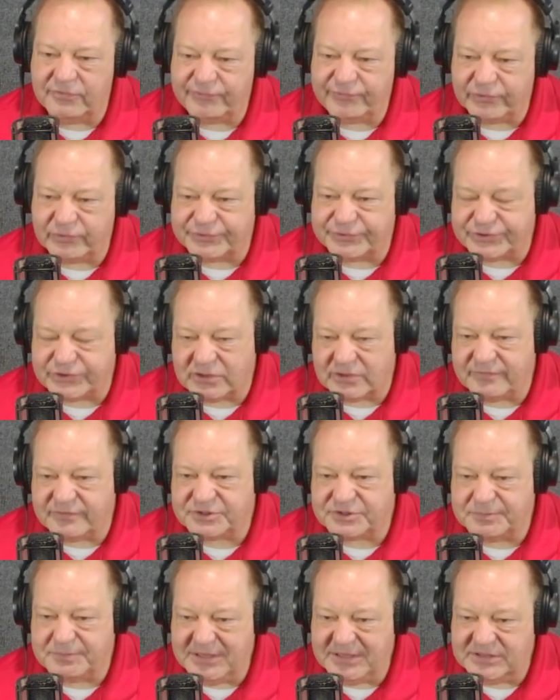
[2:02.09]
full
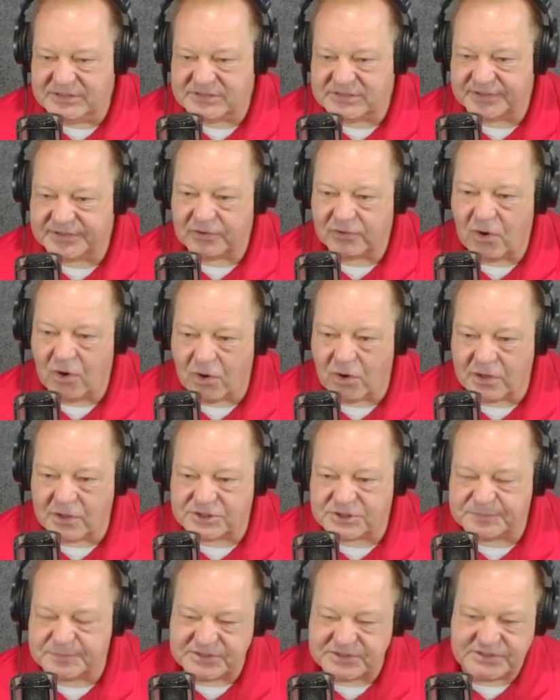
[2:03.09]
service means that there aren't
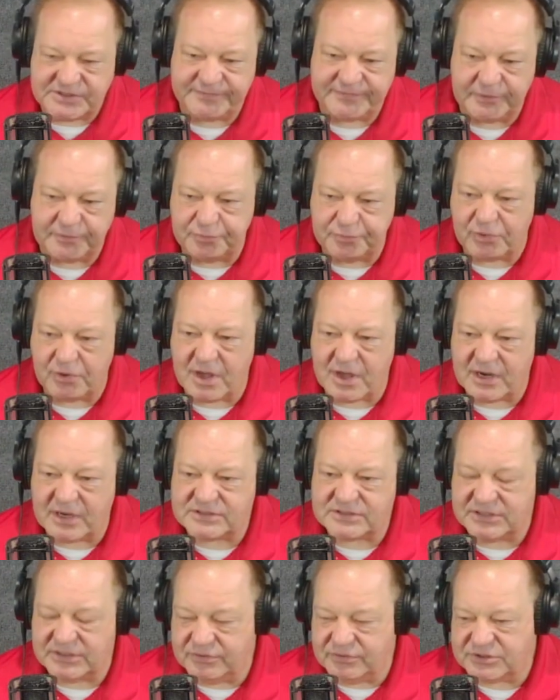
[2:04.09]
specific
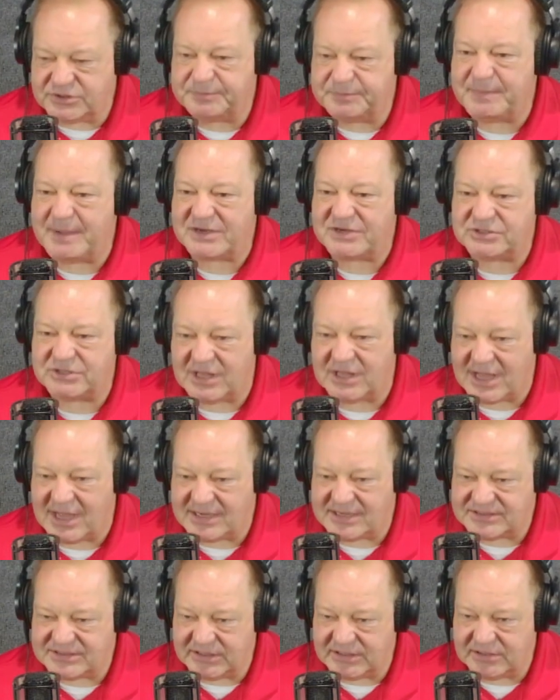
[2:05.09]
products that you
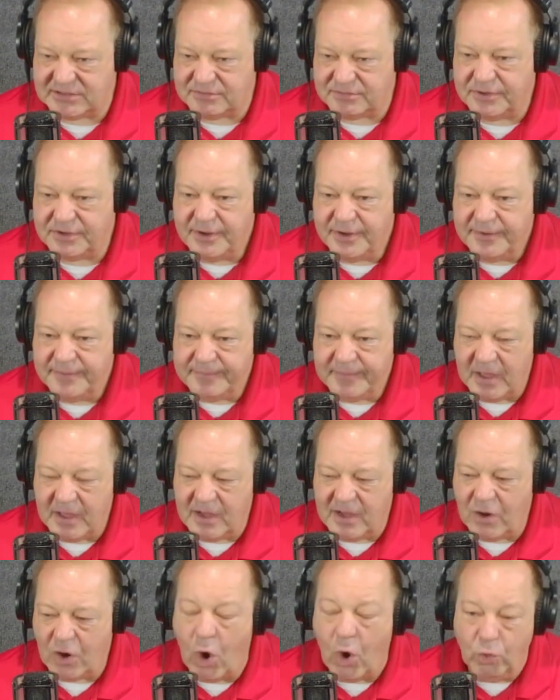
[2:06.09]
specialize in
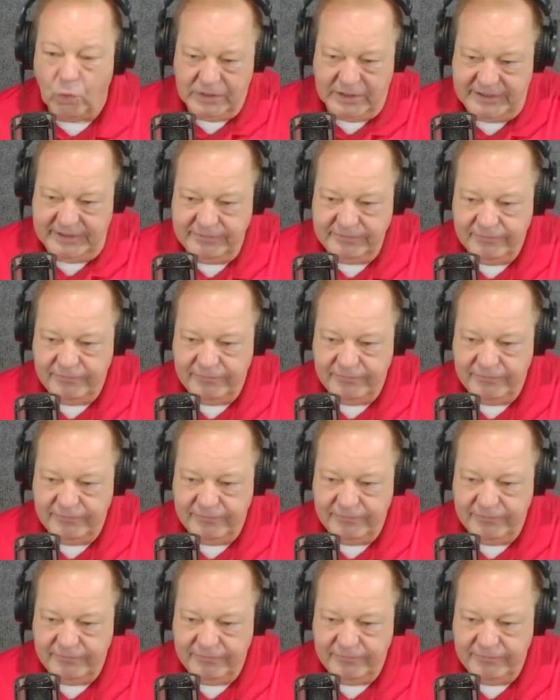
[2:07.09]
only.